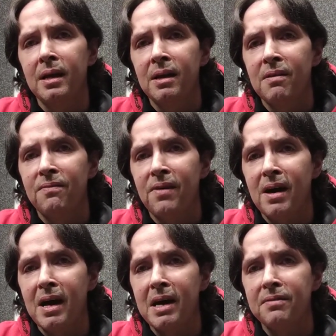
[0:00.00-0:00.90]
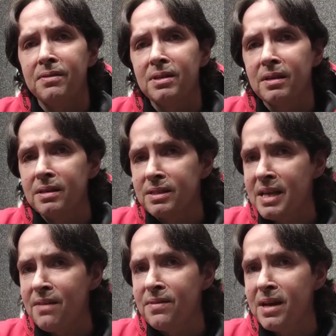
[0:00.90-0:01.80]
5,
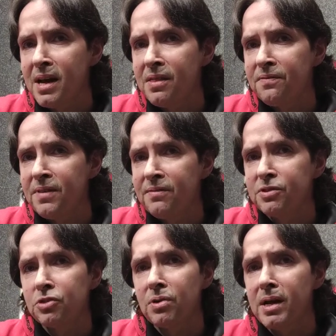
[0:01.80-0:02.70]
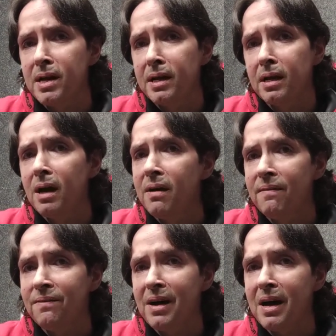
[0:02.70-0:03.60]
7 on the 5th string,
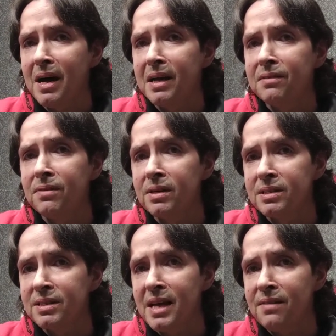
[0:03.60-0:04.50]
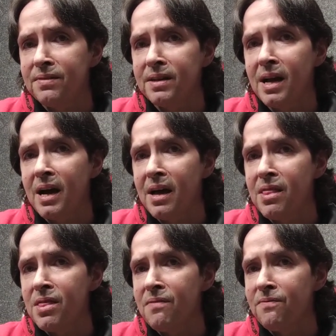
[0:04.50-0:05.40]
5, 7
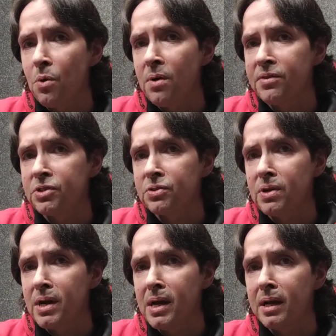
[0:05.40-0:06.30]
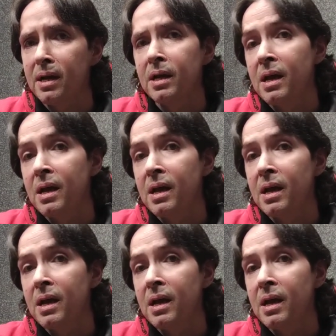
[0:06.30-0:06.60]
on the 4th string,